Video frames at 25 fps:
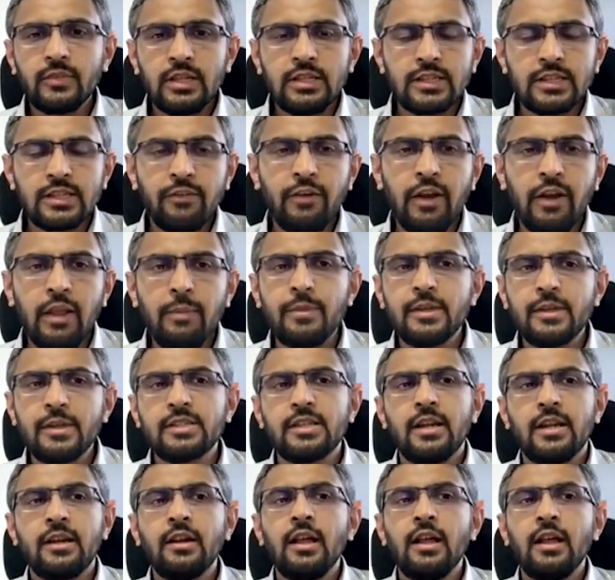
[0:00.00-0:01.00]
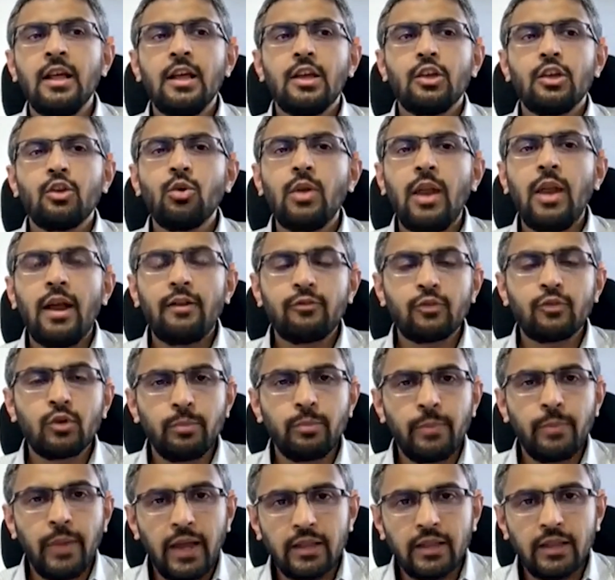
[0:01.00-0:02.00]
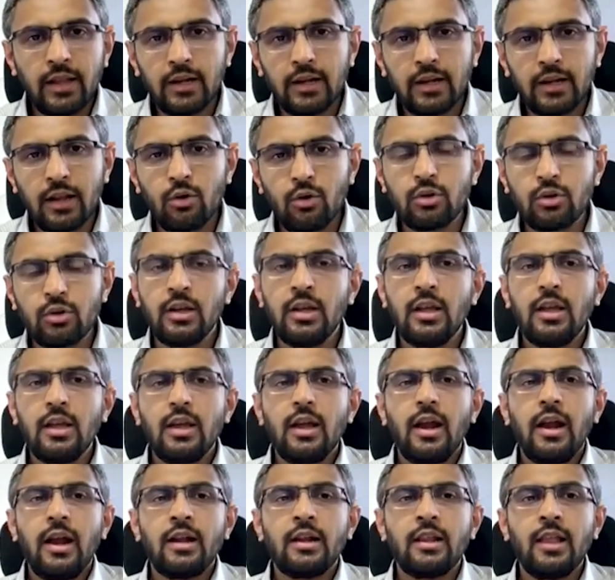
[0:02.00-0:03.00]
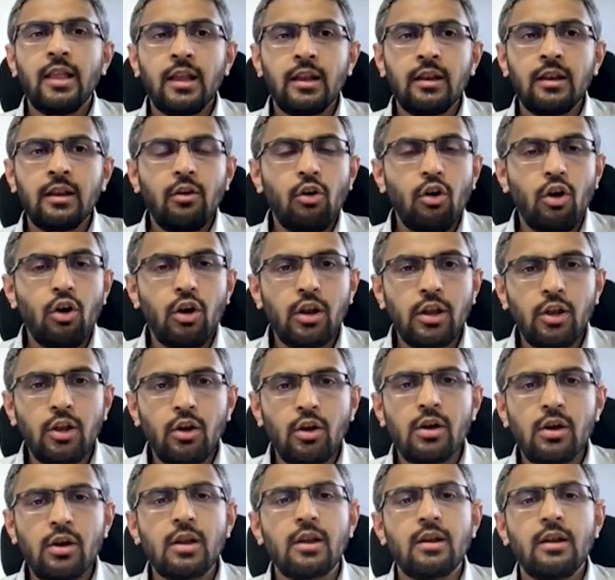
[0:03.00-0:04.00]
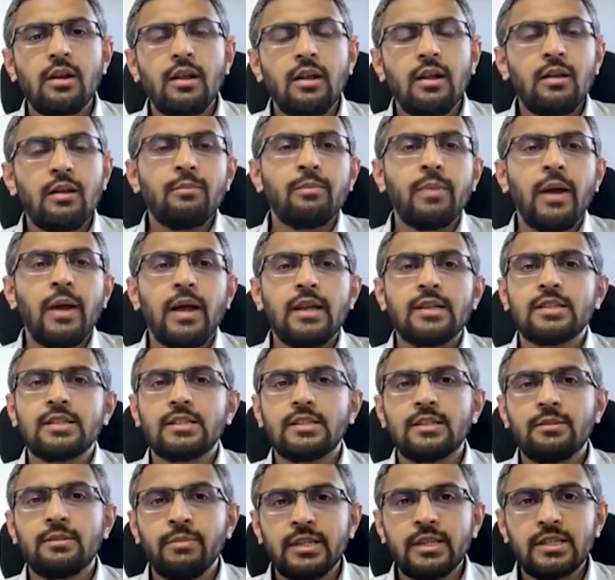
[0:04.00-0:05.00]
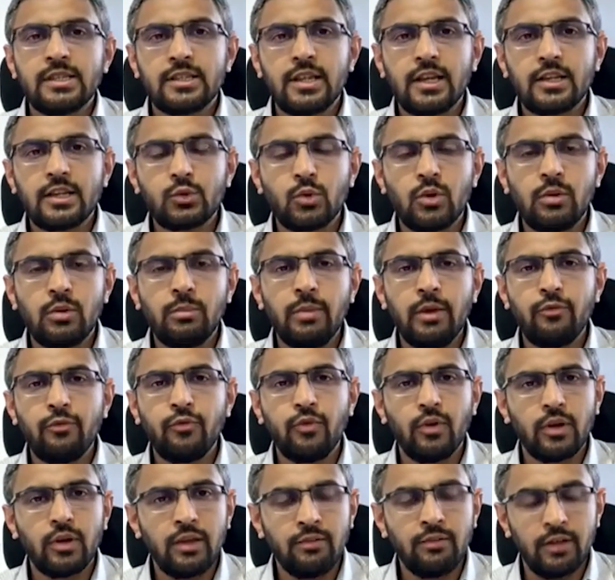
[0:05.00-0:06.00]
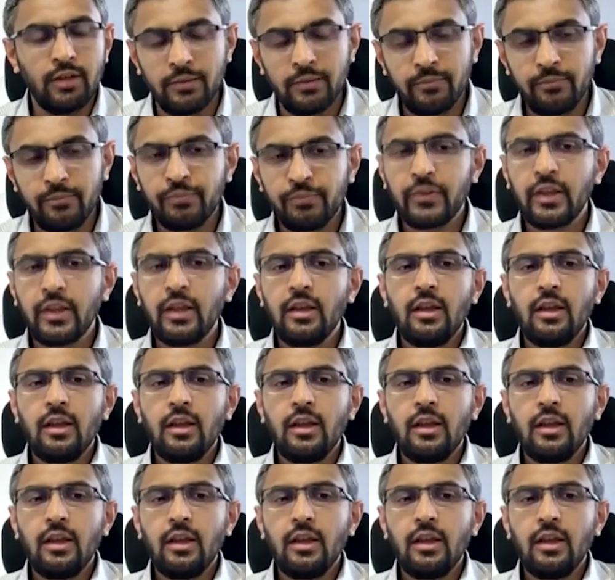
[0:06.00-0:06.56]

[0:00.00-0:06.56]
70%. You'll have to pay that out, and then all your past mistakes will be forgiven.